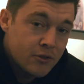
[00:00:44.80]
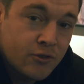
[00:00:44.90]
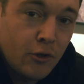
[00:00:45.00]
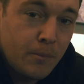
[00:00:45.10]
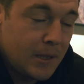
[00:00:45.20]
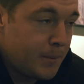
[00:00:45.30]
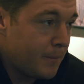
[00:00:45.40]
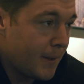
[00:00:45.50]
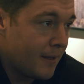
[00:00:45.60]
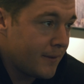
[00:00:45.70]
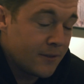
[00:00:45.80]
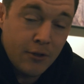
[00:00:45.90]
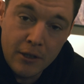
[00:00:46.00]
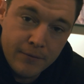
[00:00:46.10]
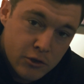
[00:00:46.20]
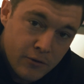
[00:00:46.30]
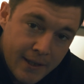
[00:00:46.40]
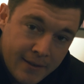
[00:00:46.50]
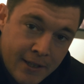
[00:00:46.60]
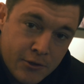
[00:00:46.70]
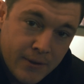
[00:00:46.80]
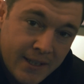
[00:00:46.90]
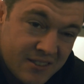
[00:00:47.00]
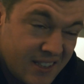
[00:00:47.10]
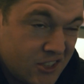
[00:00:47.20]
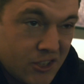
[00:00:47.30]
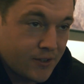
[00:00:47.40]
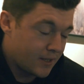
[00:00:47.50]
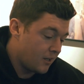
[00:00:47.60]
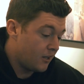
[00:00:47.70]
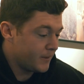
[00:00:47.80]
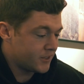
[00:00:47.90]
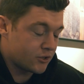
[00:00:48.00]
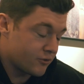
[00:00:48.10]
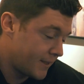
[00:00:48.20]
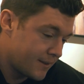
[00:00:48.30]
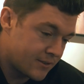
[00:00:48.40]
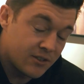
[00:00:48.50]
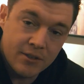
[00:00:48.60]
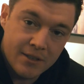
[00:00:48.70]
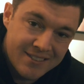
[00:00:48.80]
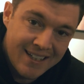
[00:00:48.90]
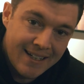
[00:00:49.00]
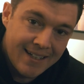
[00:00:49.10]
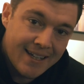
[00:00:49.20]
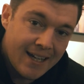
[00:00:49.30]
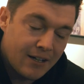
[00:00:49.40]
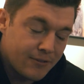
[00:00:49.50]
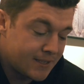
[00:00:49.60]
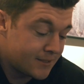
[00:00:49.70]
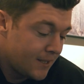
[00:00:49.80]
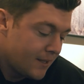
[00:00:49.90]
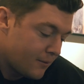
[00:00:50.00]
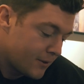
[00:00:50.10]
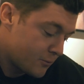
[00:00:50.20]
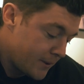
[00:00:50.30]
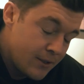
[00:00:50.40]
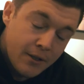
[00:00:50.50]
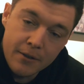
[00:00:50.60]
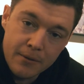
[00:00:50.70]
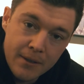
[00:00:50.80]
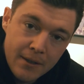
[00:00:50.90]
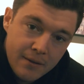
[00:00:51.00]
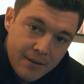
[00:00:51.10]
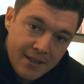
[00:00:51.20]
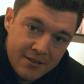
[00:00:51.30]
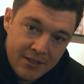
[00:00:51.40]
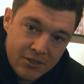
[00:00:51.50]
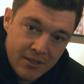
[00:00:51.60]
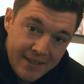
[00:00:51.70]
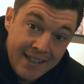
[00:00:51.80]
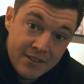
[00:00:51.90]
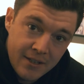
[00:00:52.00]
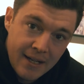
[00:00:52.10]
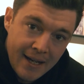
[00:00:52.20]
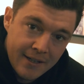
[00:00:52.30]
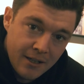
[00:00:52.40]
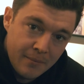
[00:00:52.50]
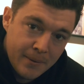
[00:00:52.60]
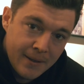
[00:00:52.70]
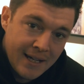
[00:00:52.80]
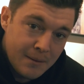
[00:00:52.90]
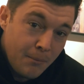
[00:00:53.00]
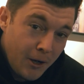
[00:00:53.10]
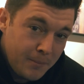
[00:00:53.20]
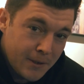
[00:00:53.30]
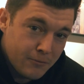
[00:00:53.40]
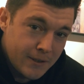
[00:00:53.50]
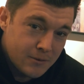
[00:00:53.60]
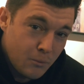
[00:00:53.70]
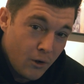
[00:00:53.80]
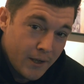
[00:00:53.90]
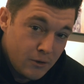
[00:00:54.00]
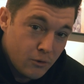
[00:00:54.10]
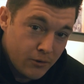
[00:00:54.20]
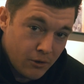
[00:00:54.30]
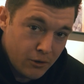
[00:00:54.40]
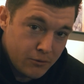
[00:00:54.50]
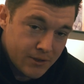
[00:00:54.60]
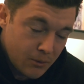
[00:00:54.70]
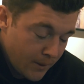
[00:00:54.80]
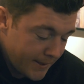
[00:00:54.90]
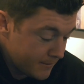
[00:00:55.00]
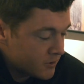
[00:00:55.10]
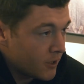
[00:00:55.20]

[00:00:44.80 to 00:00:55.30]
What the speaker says: So many people out there don't even track their drinks, they just think, oh, it's a drink, it doesn't contain any calories, whereas we know that essentially is going to add up and might be the reason why you're not losing weight.